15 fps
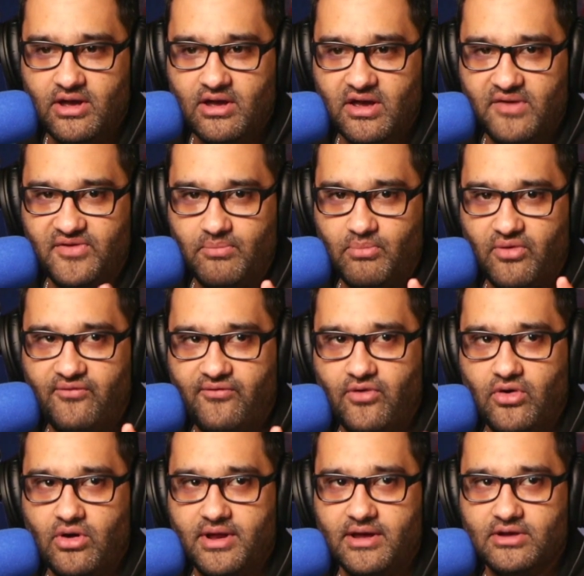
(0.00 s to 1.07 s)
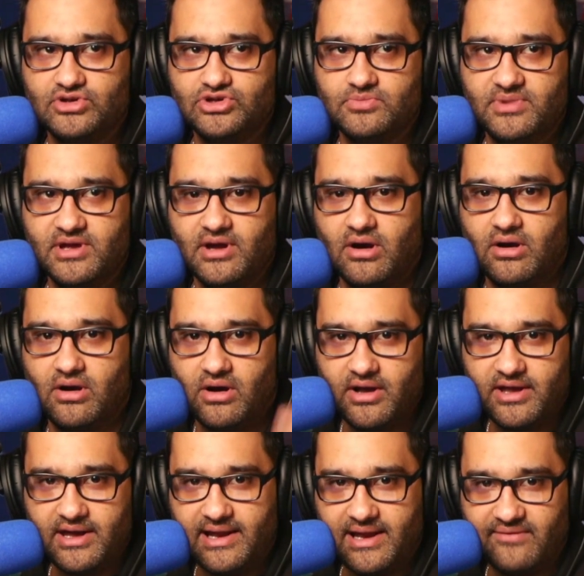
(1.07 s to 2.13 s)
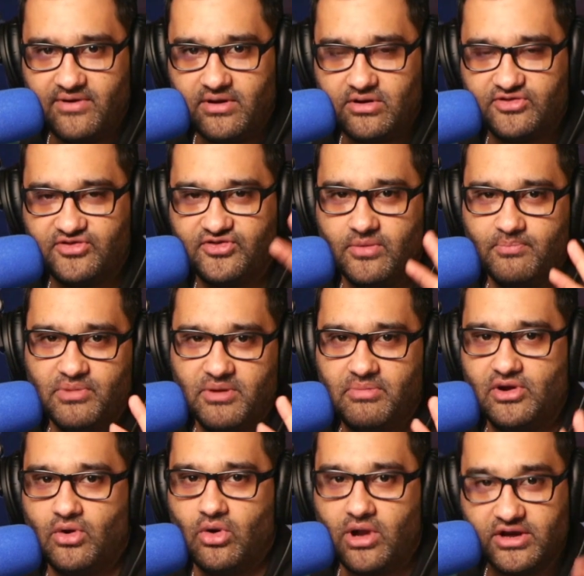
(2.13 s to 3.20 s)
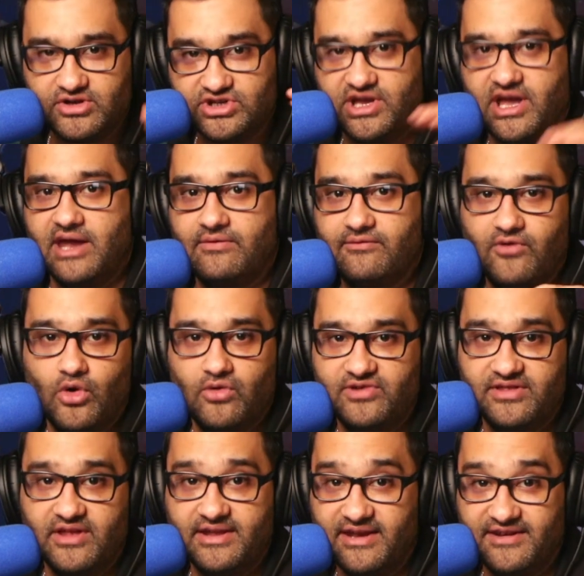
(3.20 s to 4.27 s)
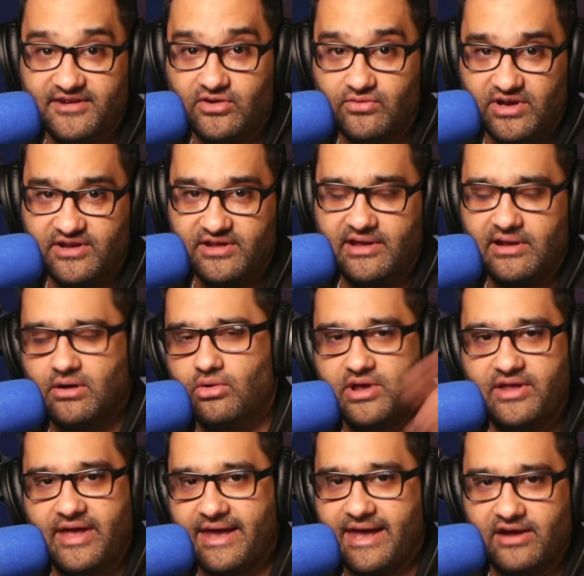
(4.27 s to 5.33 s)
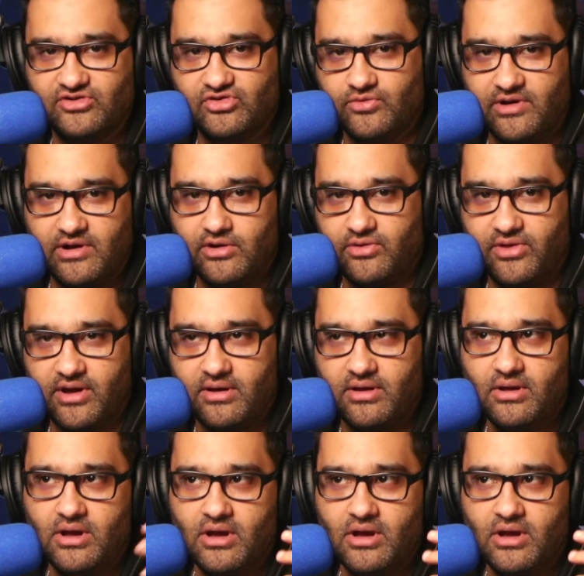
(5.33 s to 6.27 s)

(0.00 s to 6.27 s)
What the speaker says: If you prefer it to be a higher level, because some people don't like to get involved in the nitty-gritty, they're like, oh yeah, the accountant should do that.